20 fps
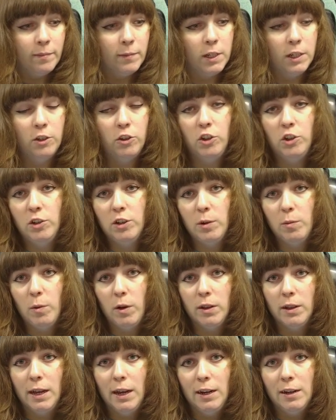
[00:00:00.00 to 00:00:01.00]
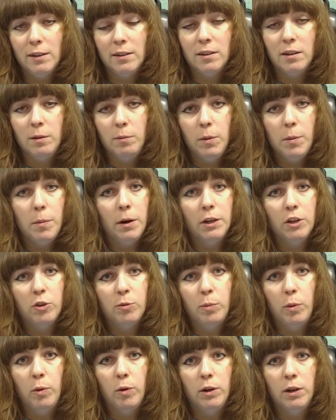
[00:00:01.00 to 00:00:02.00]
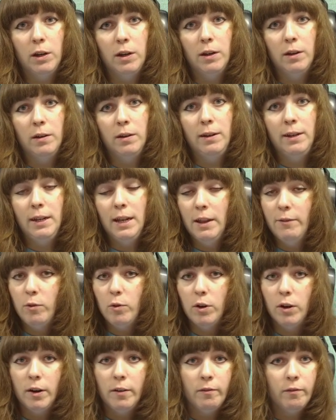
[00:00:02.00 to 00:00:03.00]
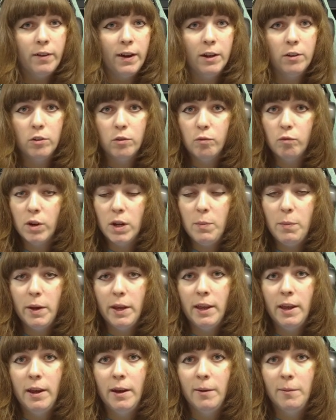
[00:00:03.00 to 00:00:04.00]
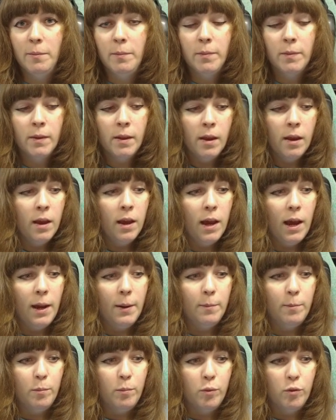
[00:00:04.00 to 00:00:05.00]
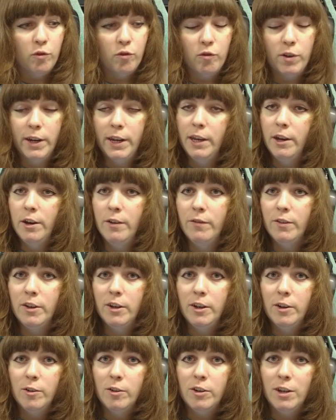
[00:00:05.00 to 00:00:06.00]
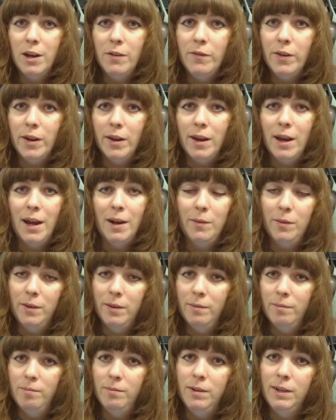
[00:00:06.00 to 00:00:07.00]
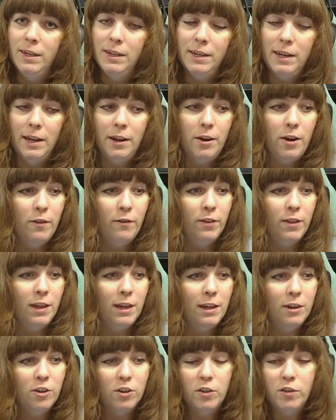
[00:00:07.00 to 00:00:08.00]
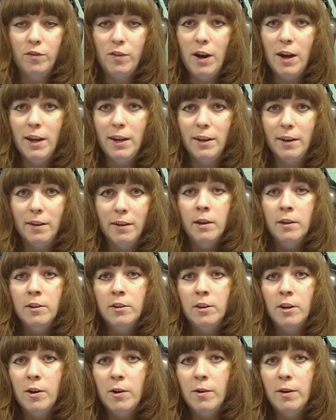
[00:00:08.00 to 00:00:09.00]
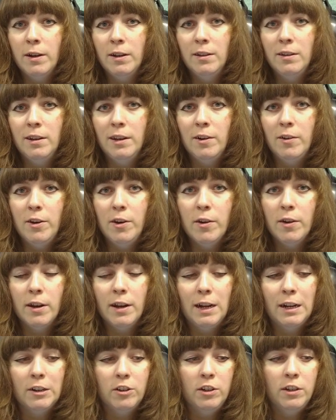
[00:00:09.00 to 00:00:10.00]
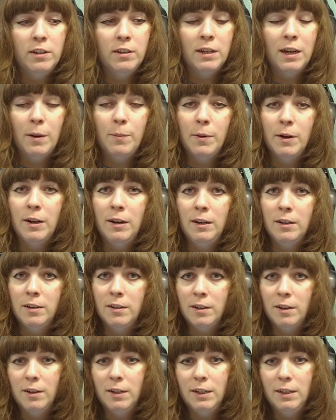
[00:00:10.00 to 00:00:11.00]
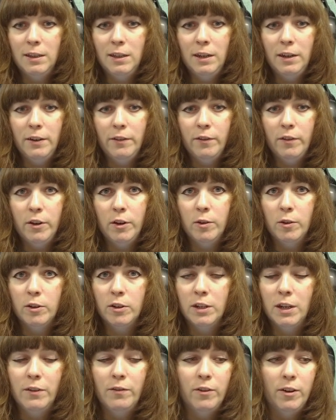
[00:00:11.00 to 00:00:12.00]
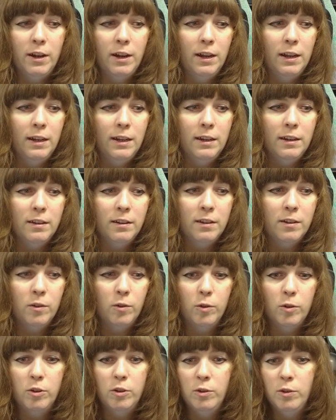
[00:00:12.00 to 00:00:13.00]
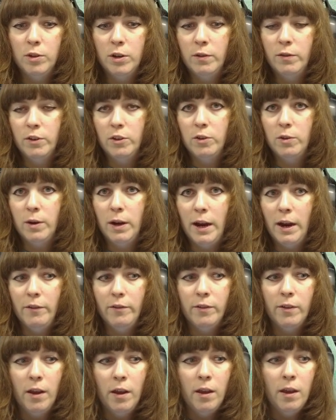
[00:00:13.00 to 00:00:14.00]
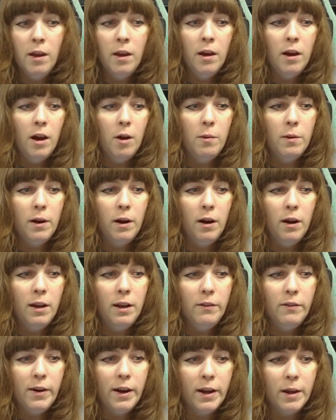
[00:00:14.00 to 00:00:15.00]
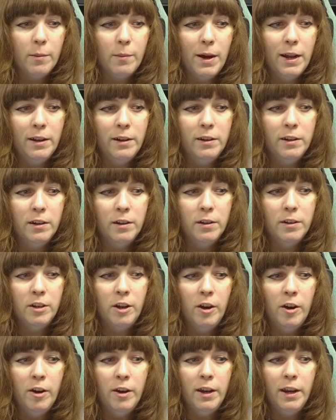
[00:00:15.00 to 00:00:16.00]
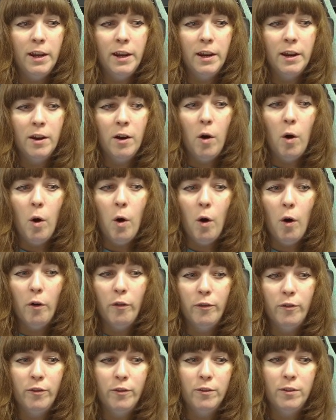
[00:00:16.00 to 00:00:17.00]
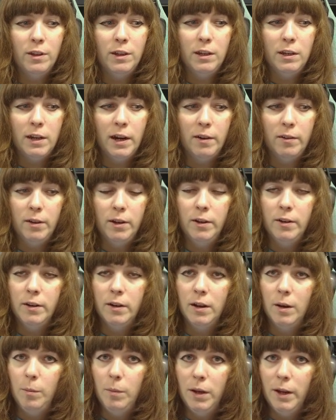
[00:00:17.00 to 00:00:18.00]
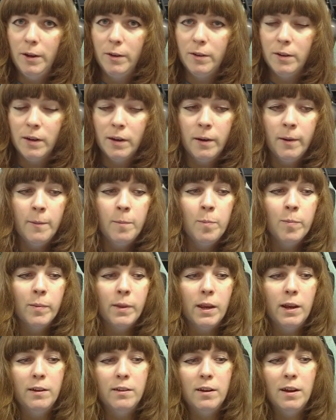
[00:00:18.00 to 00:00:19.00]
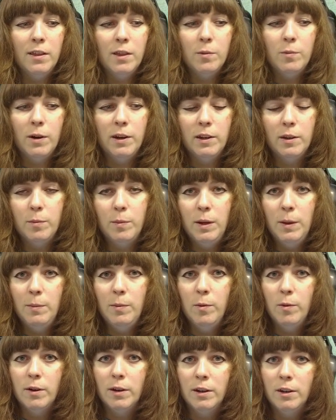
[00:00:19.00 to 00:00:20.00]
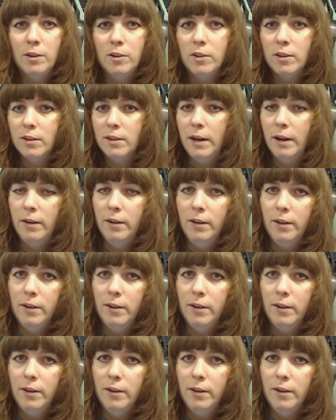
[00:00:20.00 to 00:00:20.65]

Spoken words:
Because you don't want that, because someone might spawn a level 9000 Reaper King and bring it over to your server and get it over there just fine. So until you can actually set up a cluster ID for your server at least, or 2 servers you have, I would highly recommend turning off the download and upload, because otherwise people can just download